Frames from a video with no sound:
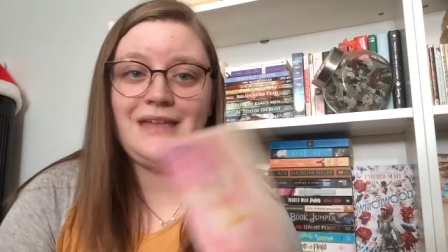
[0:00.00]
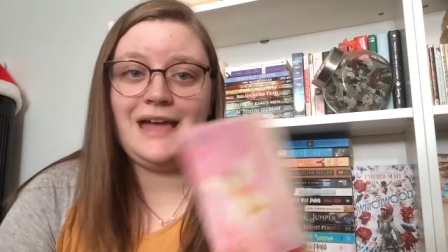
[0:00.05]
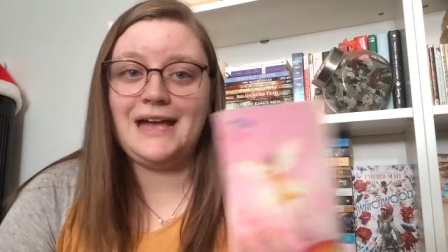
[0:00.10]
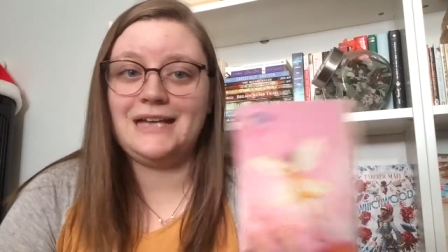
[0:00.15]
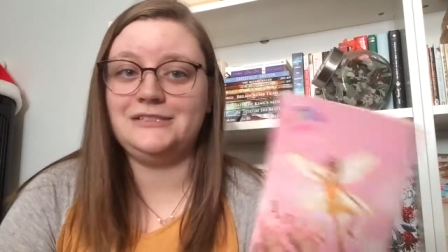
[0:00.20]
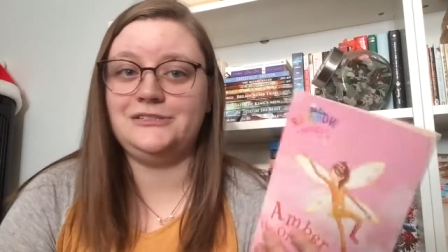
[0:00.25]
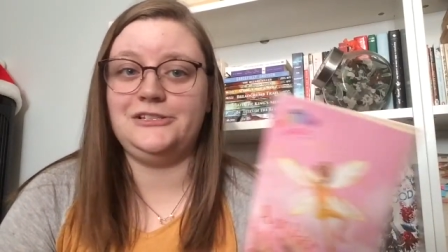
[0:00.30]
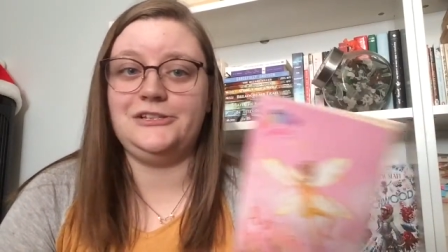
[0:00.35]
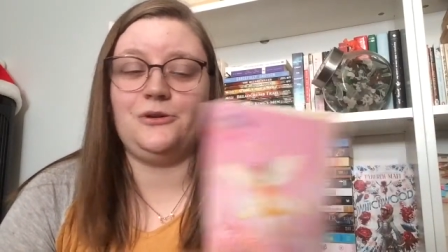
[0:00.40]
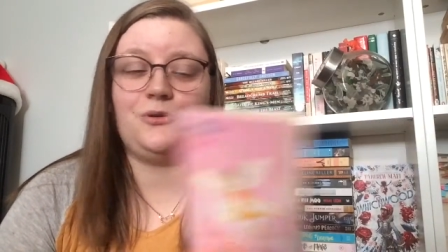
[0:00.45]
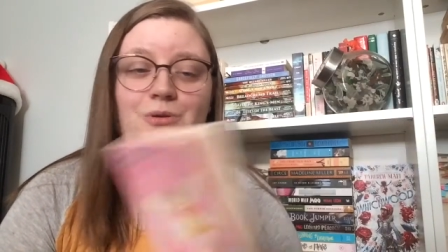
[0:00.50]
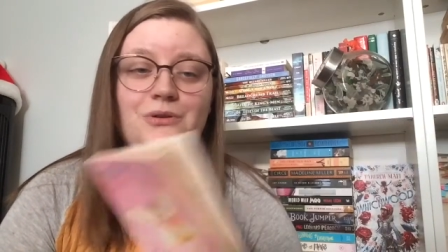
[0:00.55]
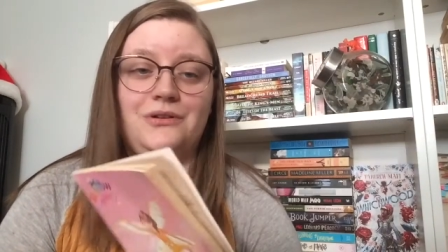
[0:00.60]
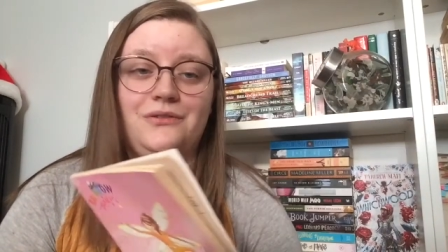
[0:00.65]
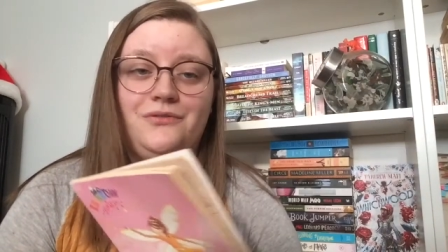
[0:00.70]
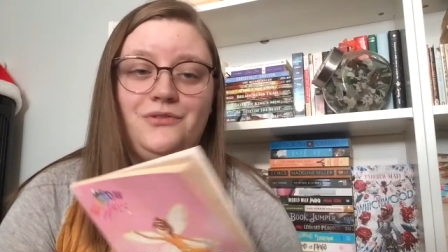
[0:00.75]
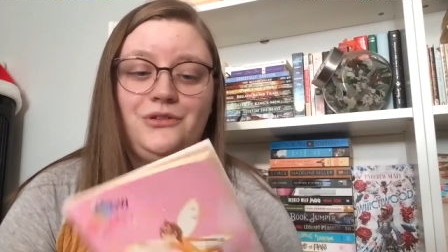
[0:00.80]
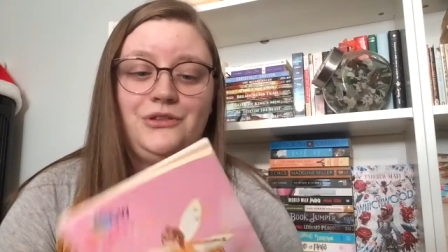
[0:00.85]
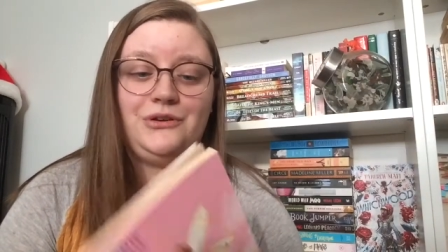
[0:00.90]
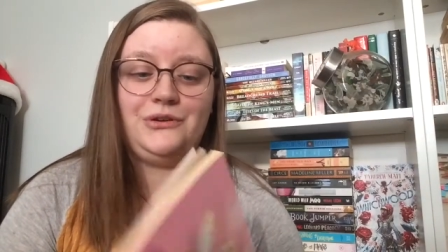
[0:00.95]
as the order
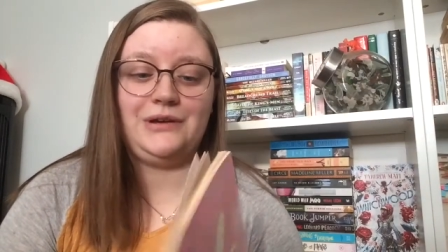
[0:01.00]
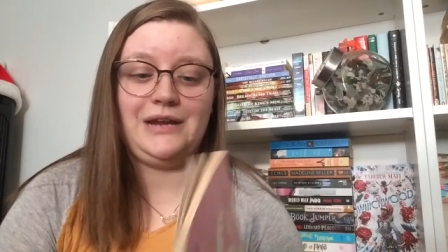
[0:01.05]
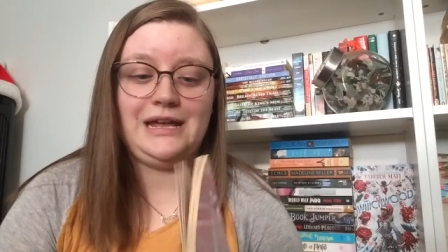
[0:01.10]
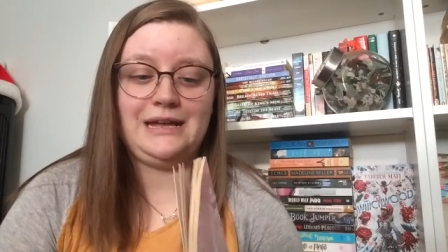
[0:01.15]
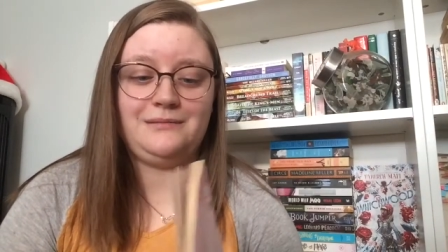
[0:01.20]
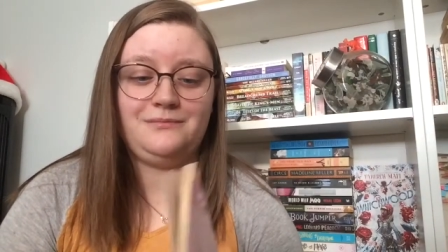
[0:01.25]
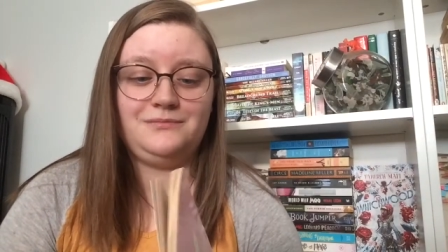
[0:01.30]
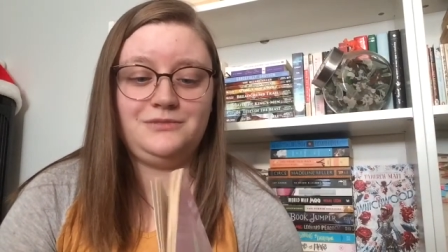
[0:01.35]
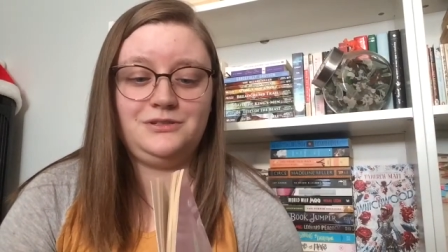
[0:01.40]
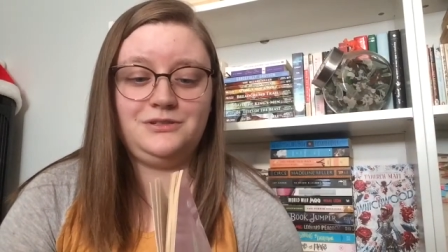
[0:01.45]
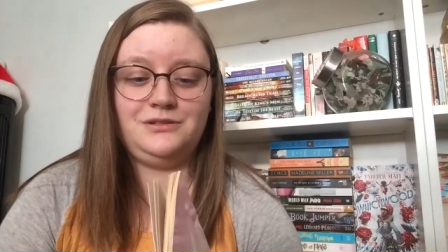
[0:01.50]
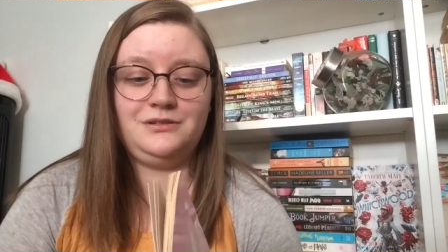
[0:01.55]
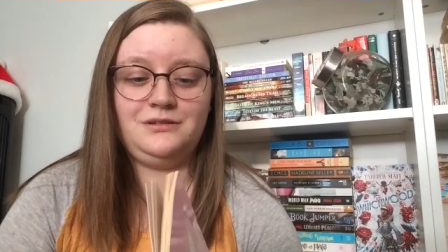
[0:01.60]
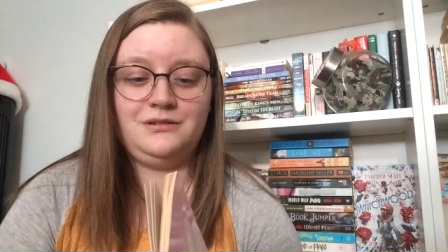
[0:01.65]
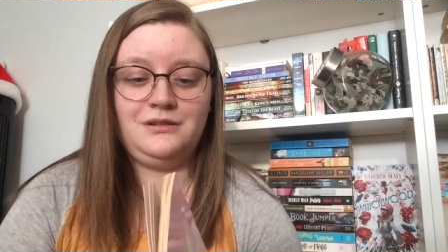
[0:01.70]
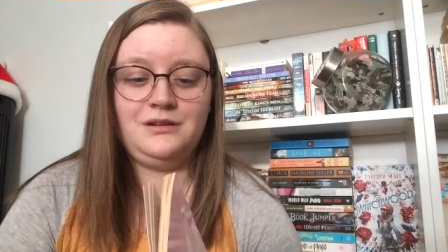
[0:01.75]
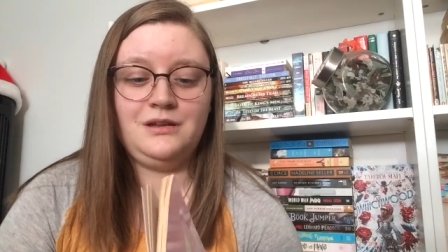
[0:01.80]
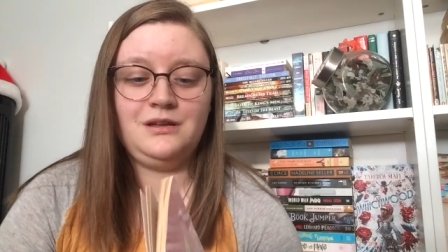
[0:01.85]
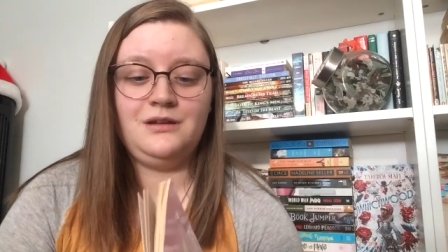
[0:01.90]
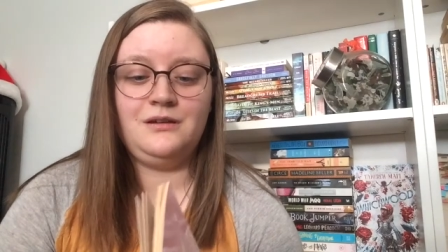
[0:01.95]
for their names,
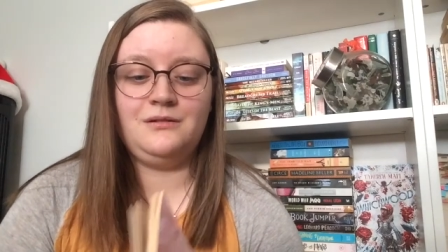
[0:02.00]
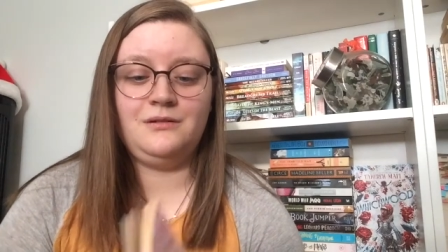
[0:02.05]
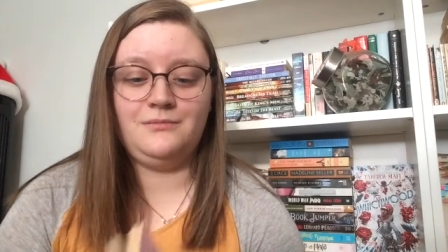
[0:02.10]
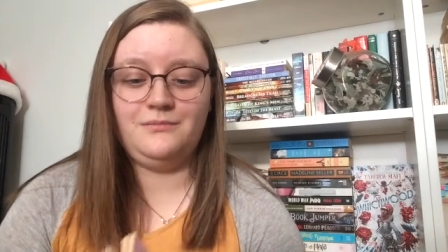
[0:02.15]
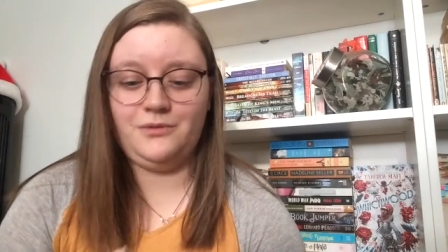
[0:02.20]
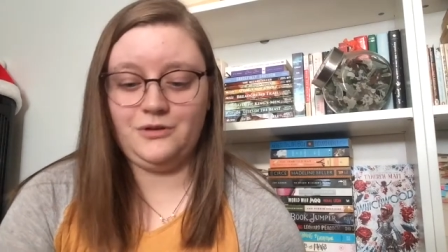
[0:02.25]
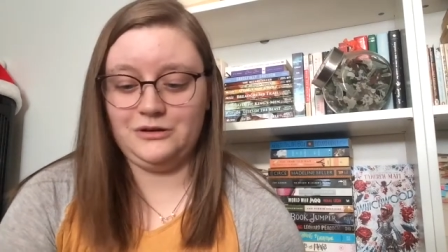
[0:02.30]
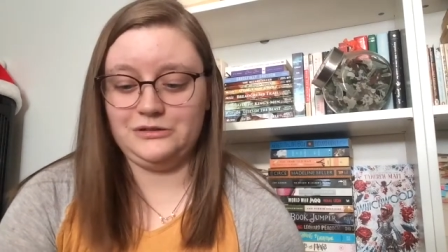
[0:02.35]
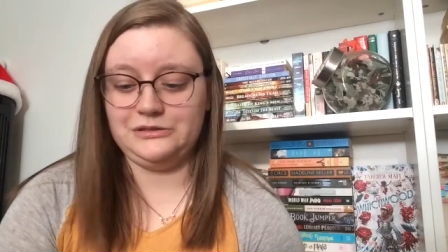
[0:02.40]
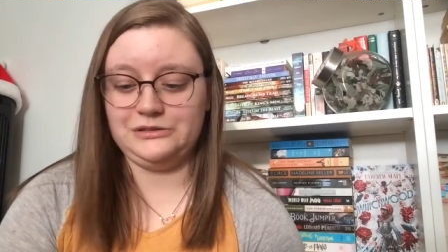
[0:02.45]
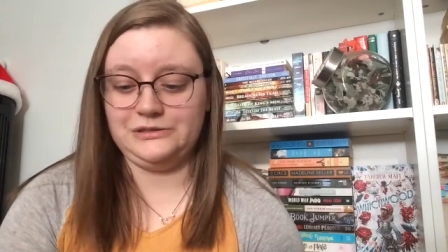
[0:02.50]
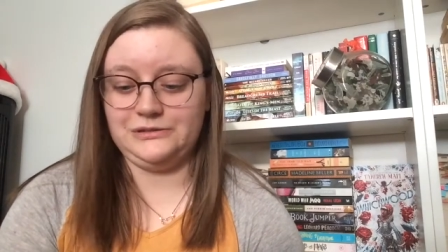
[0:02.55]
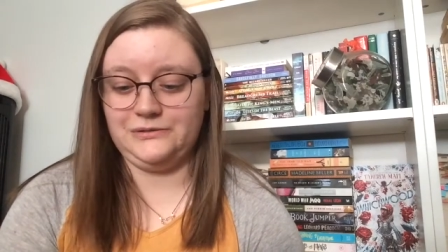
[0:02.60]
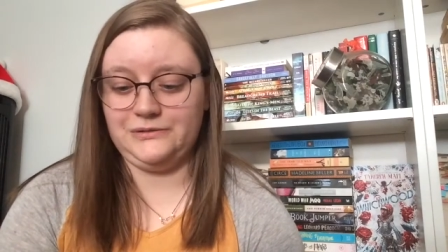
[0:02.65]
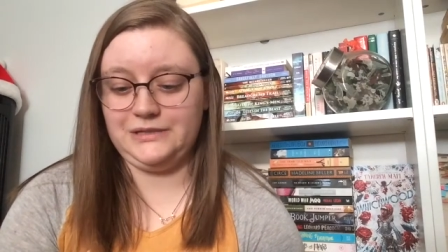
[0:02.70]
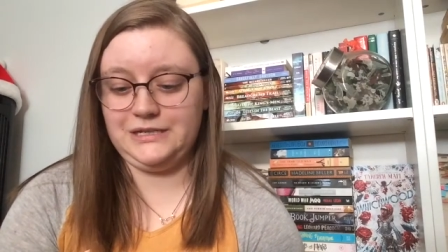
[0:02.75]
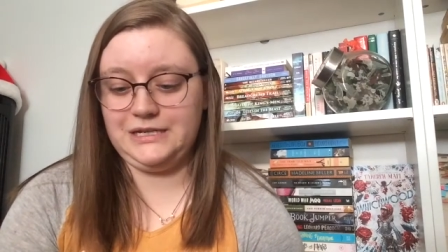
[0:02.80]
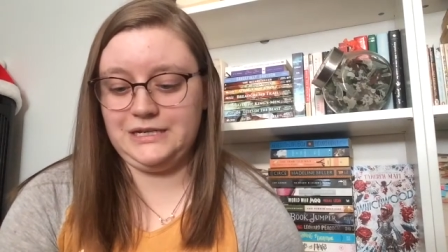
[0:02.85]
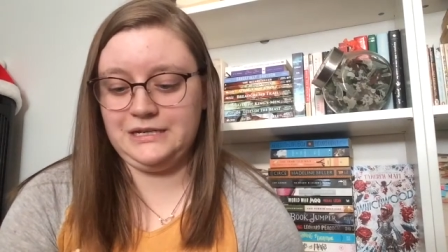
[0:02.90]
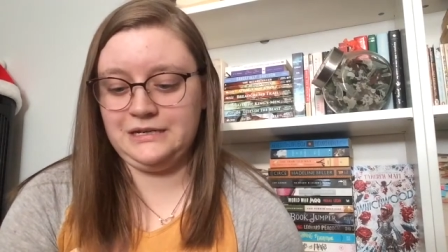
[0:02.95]

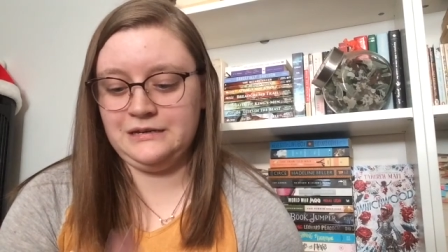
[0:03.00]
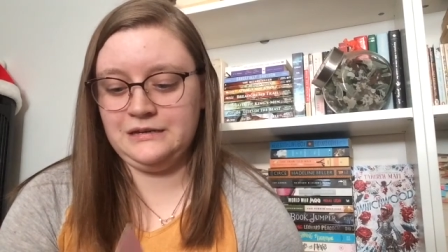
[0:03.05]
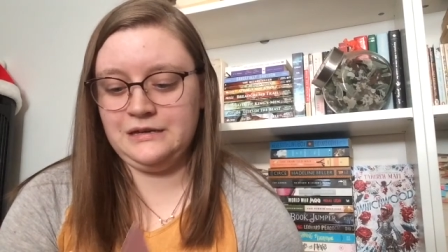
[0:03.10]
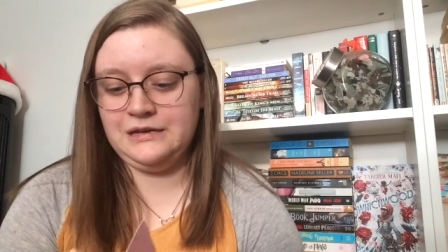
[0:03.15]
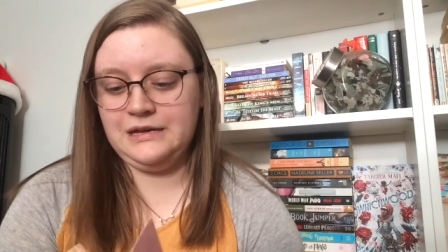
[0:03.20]
personally.